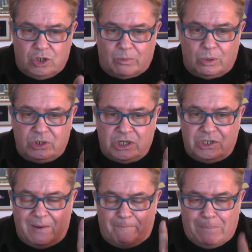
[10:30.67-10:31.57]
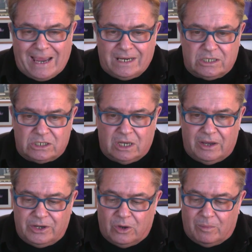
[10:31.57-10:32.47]
double-digit bankers
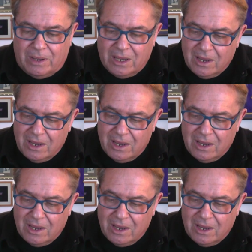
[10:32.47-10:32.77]
lined up.